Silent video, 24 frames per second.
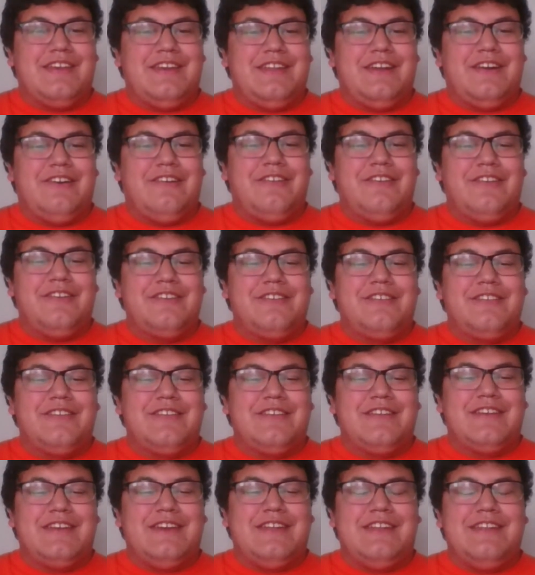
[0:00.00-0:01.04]
There's
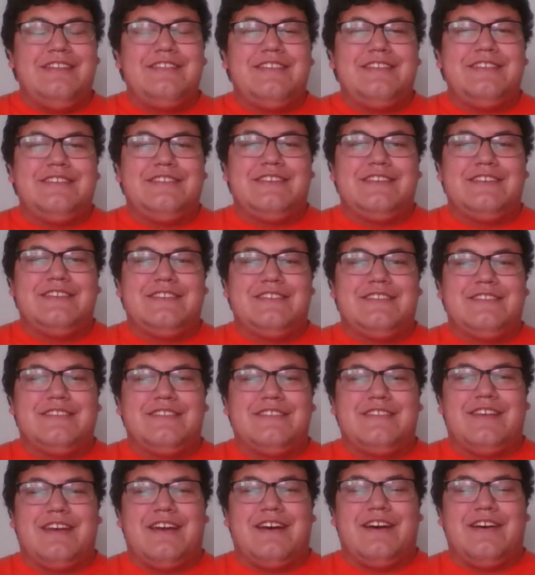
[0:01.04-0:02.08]
an
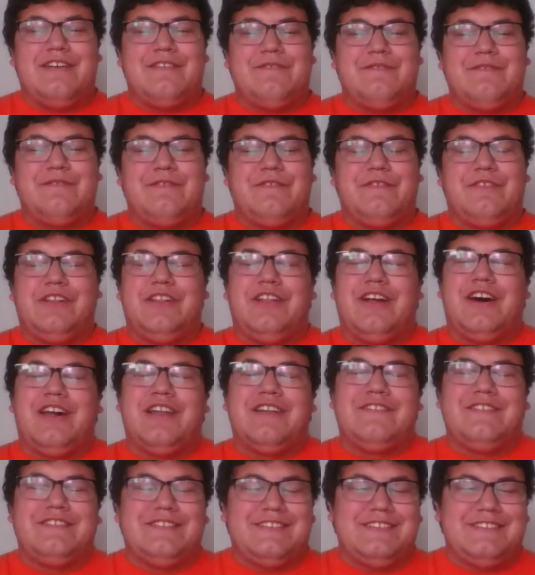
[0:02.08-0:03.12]
Indigenous, a
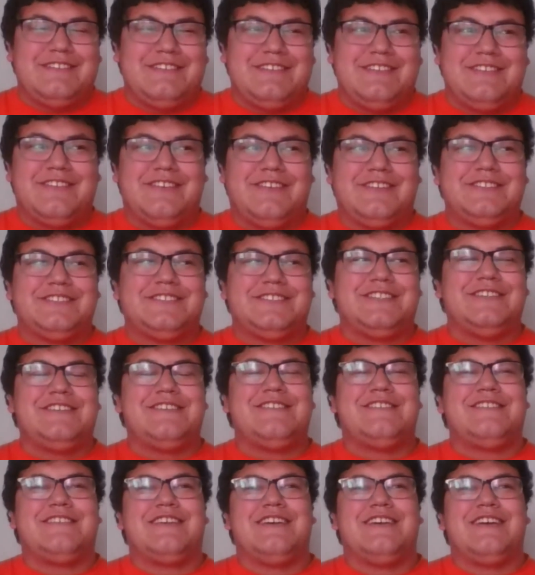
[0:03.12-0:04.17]
lot of Indigenous
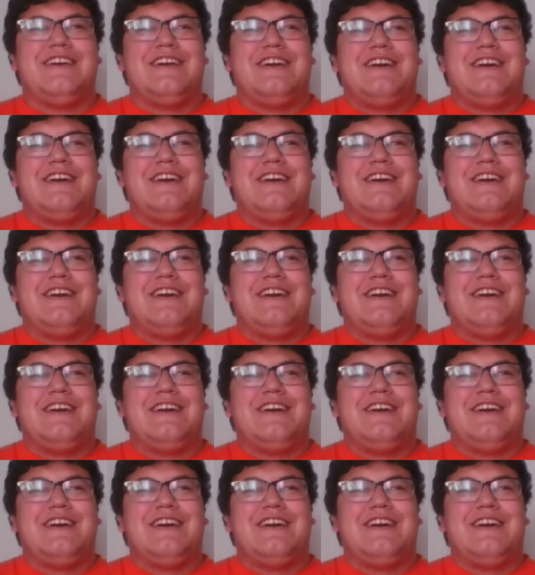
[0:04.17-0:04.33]
cultures.